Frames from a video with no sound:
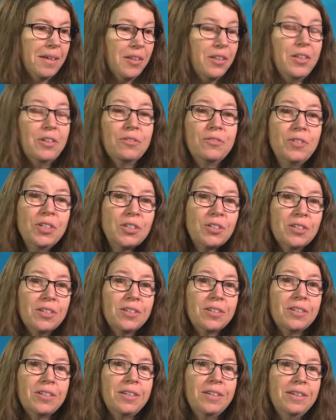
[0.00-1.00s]
the
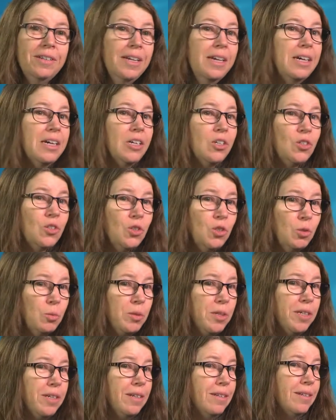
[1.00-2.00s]
efficiency,
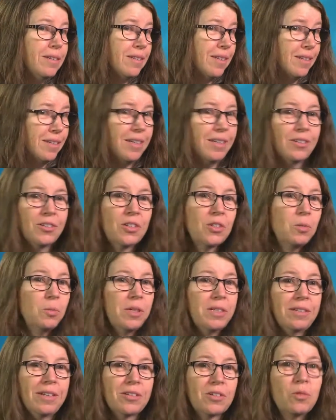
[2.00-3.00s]
assuming that the
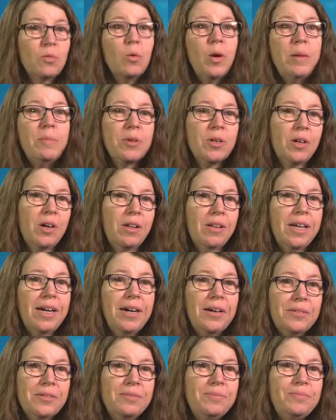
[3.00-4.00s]
instrument doesn't wipe it all
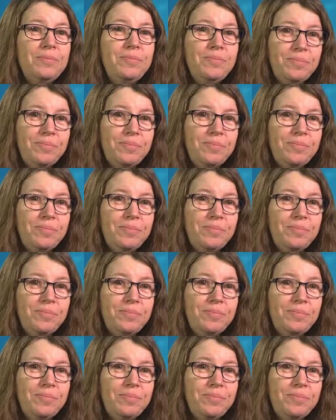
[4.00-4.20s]
out.